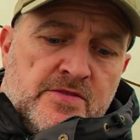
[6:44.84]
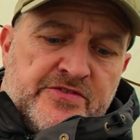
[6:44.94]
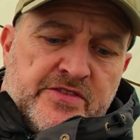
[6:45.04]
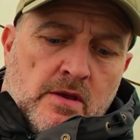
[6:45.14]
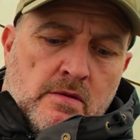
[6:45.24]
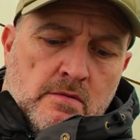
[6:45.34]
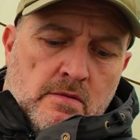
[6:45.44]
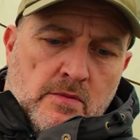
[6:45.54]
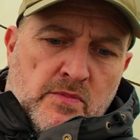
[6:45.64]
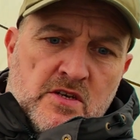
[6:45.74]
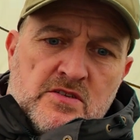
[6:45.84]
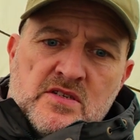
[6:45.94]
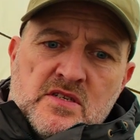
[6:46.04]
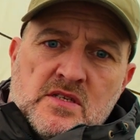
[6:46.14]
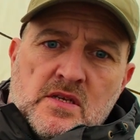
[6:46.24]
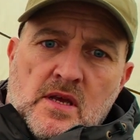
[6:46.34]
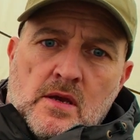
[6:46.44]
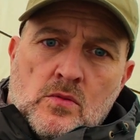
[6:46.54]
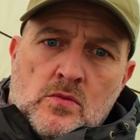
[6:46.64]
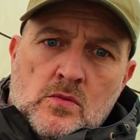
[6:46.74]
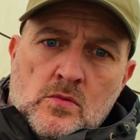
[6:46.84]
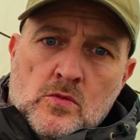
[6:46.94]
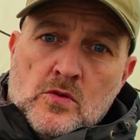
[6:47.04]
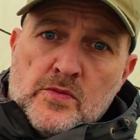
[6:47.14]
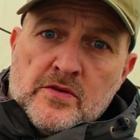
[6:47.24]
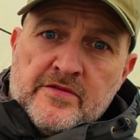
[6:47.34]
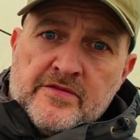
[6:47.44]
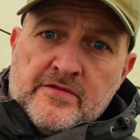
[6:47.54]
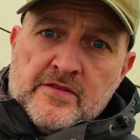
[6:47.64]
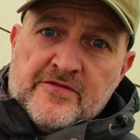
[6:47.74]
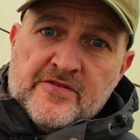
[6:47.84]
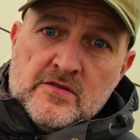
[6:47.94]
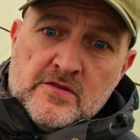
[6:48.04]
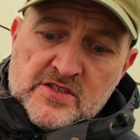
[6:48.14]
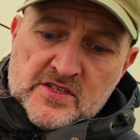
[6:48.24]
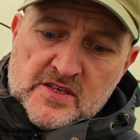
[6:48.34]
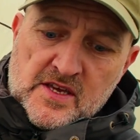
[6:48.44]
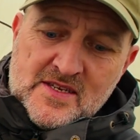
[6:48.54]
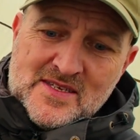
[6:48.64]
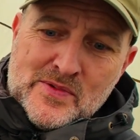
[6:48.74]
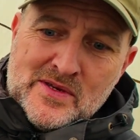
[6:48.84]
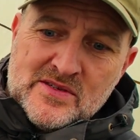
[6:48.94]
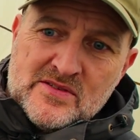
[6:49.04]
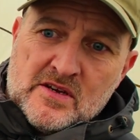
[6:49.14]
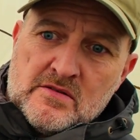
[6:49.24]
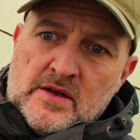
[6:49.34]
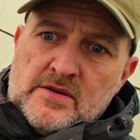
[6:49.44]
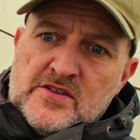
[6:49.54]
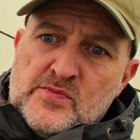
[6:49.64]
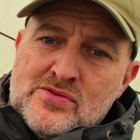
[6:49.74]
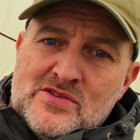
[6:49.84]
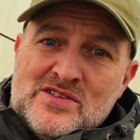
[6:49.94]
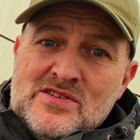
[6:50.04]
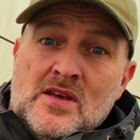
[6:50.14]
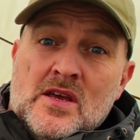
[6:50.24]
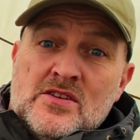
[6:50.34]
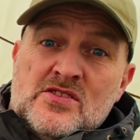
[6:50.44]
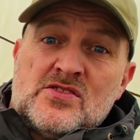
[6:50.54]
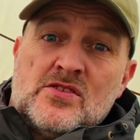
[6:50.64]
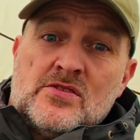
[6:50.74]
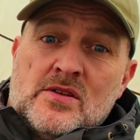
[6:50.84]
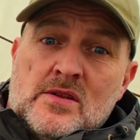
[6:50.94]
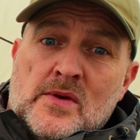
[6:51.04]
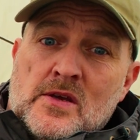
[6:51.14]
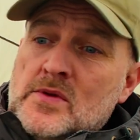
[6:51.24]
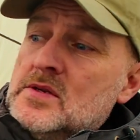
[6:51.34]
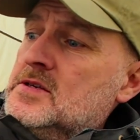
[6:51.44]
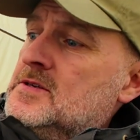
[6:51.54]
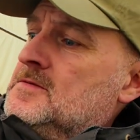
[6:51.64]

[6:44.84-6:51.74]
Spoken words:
So it'd be interesting to see how waterproof the floor stays, because the ground is pretty sodden at the moment.